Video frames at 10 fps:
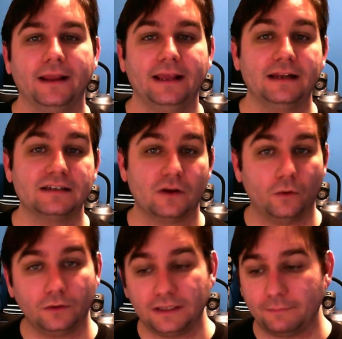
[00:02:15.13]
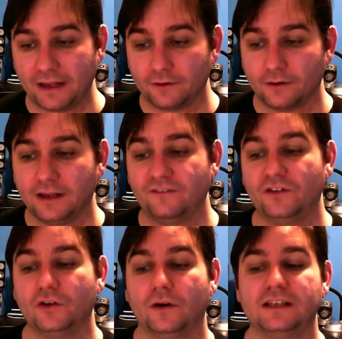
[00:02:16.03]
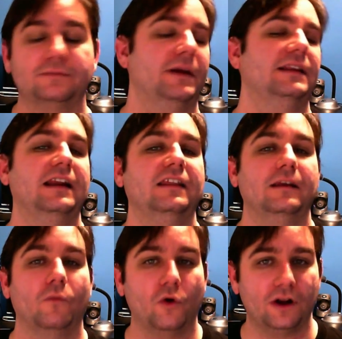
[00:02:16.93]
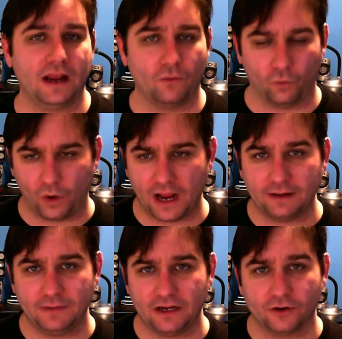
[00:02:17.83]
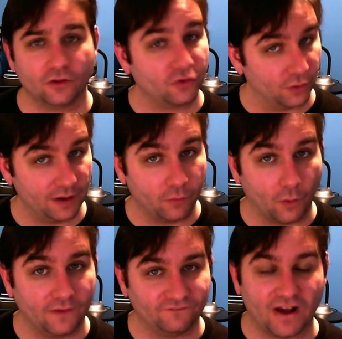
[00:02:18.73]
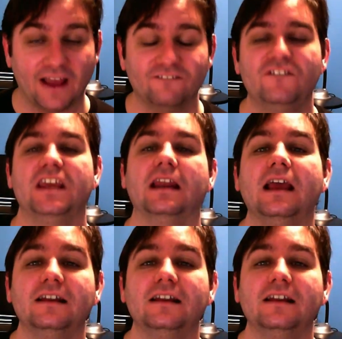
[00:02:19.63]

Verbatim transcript: It is only better if you don't expect anything more than 1 meter 3.5 feet.